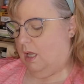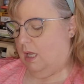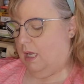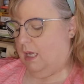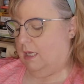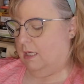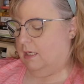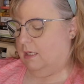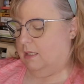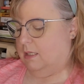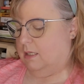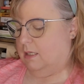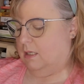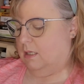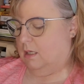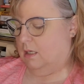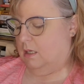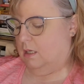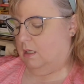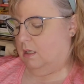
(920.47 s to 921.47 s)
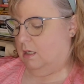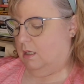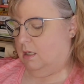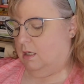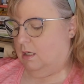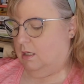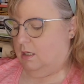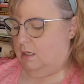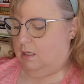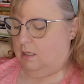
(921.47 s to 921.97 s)
and
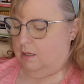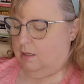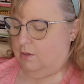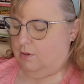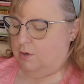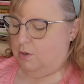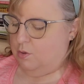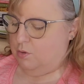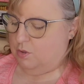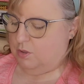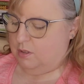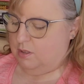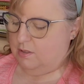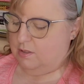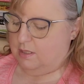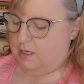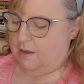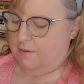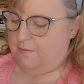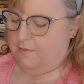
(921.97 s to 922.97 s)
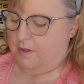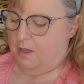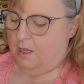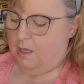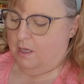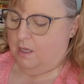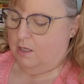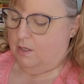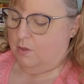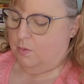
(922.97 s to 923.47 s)
they're usually stuff
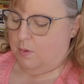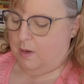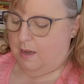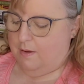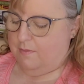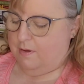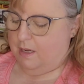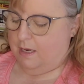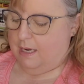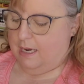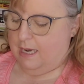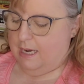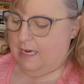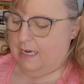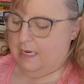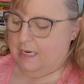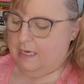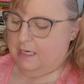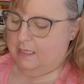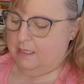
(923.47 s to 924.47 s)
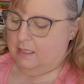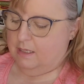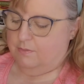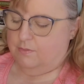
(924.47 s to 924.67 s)
you have on hand.